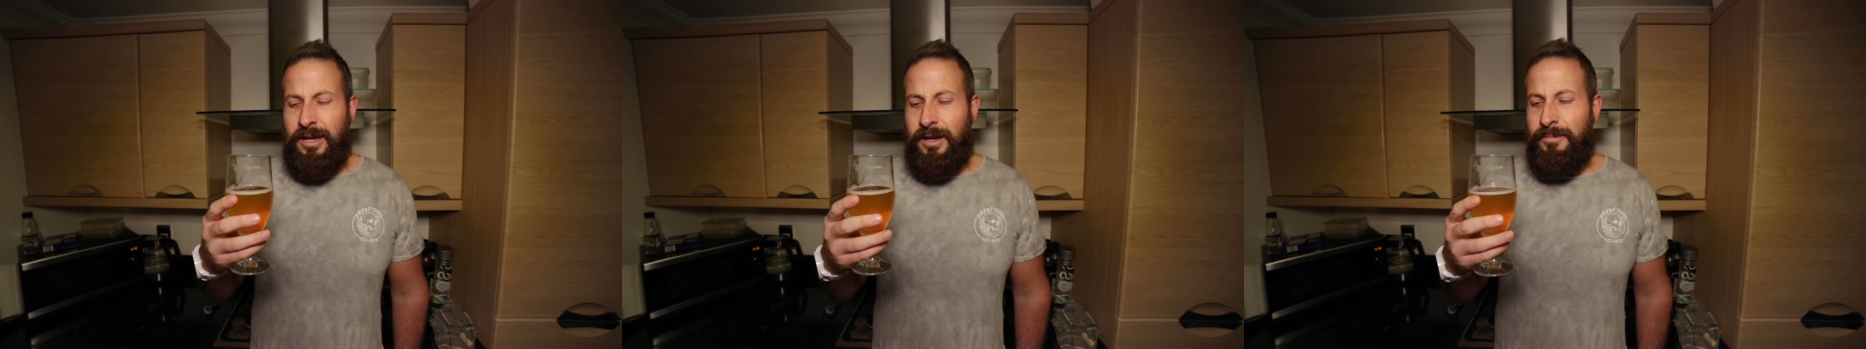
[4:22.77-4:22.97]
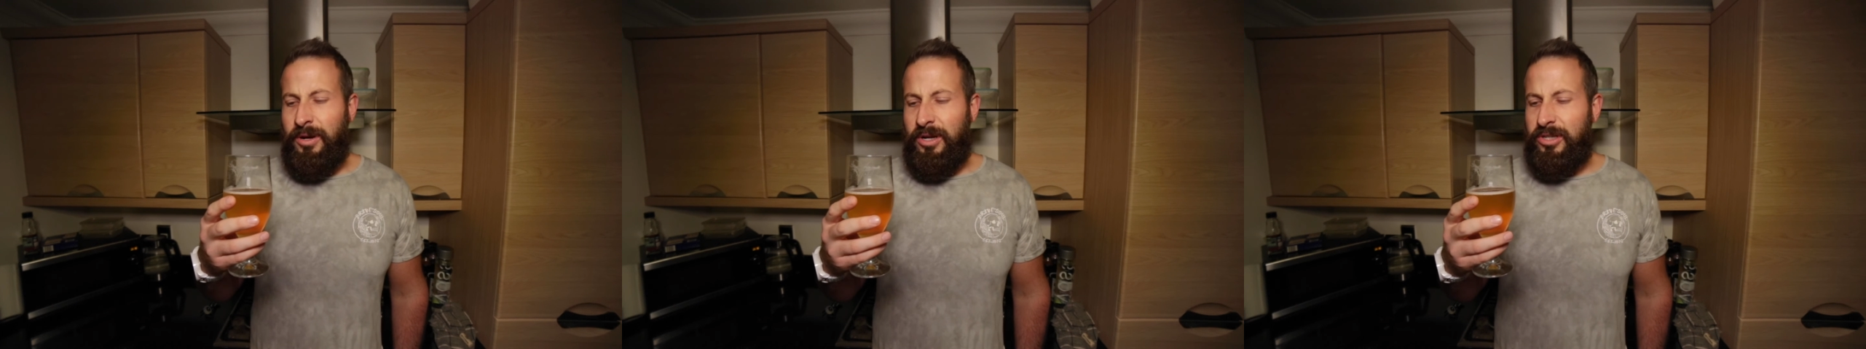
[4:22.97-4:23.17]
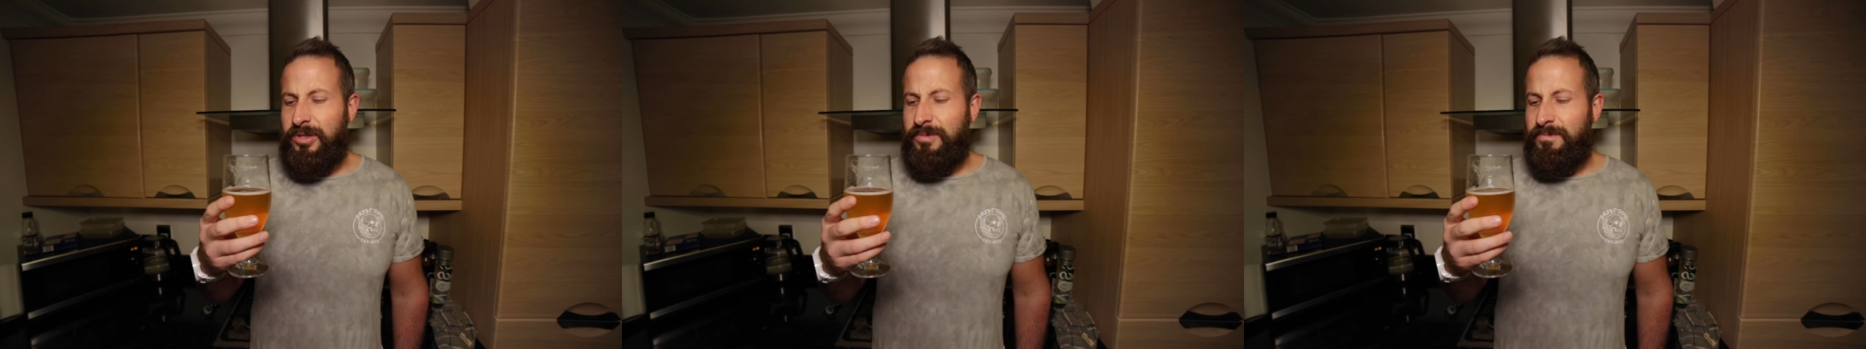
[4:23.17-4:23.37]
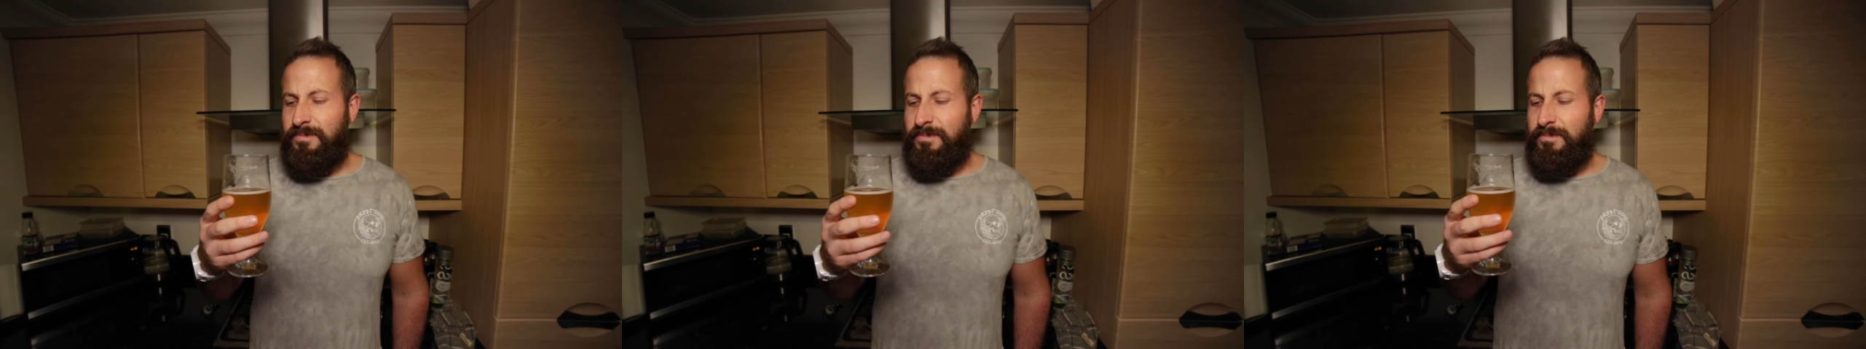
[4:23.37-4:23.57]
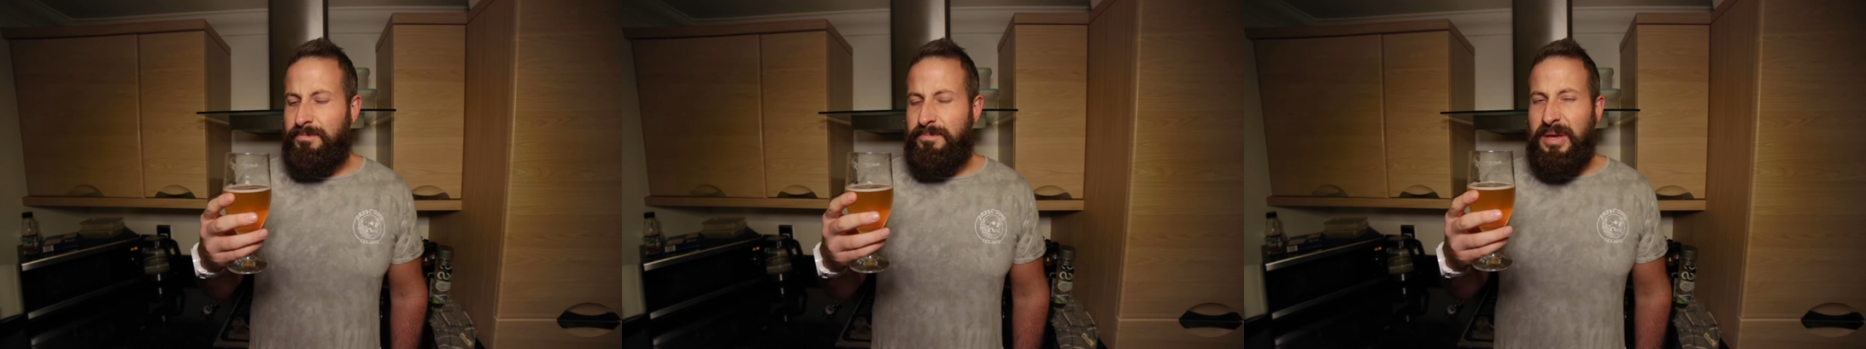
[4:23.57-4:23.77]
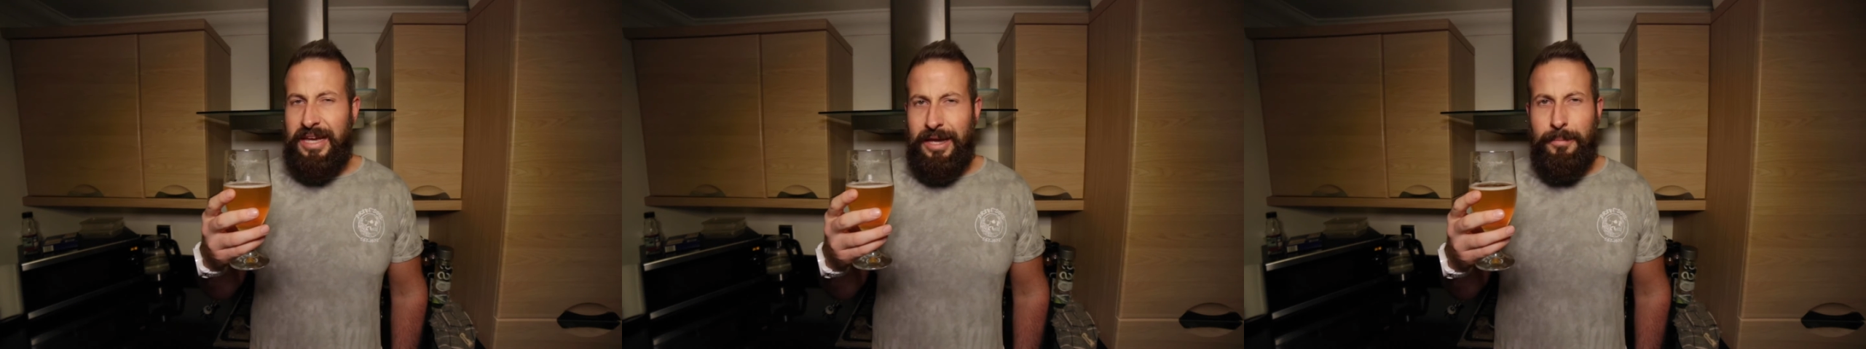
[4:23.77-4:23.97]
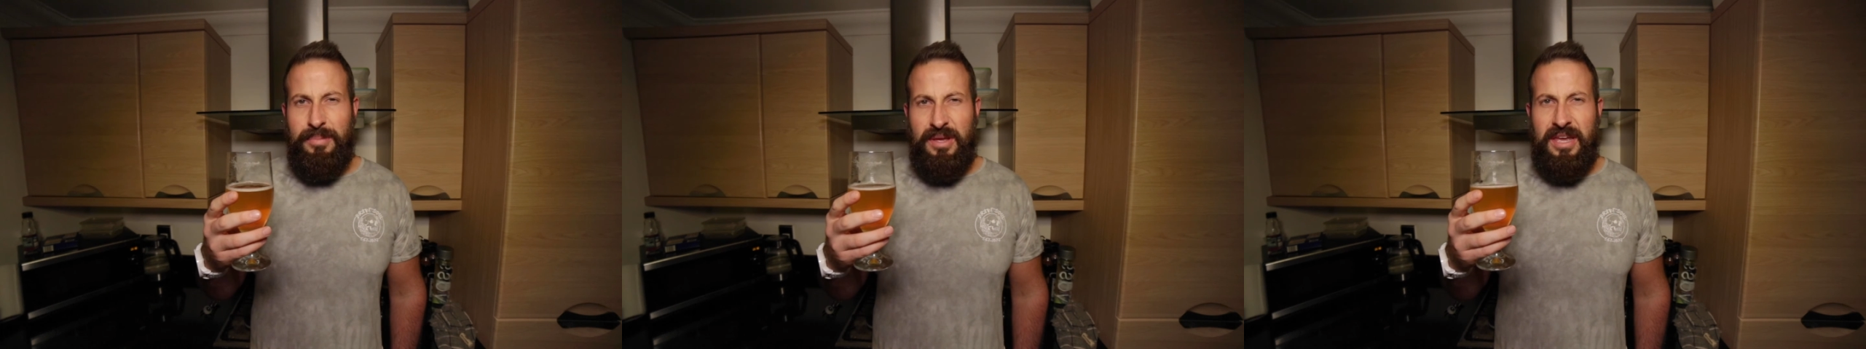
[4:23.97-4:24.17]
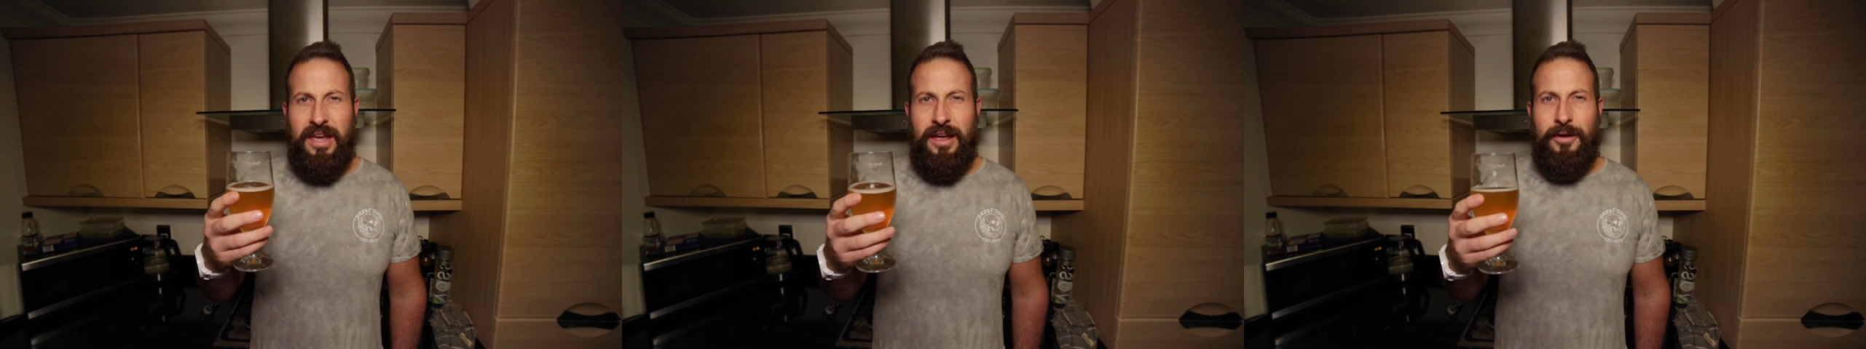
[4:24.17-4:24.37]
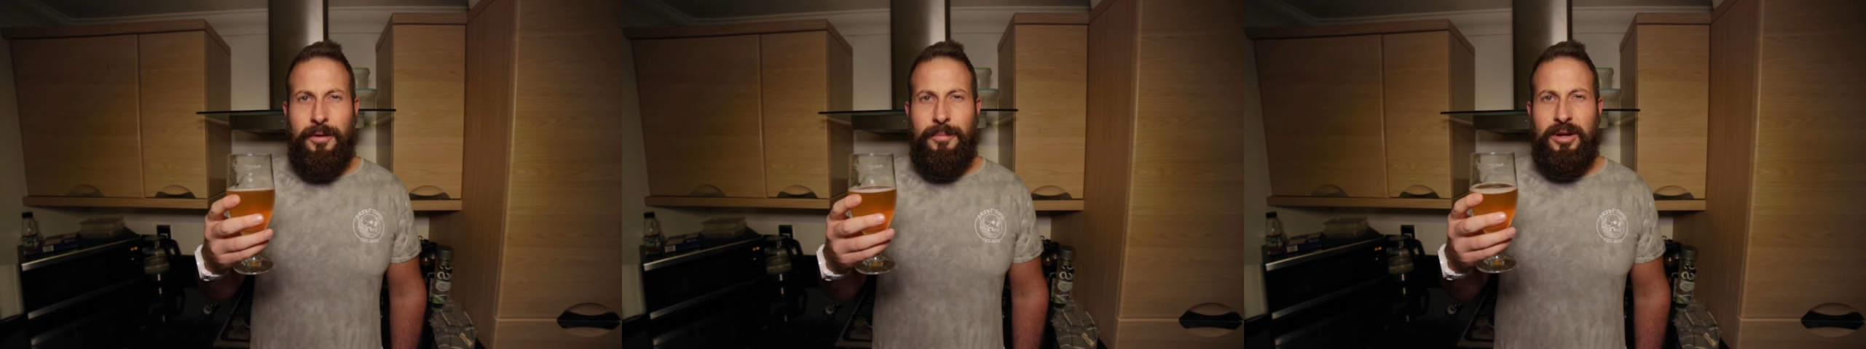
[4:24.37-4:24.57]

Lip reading: much bigger beer and a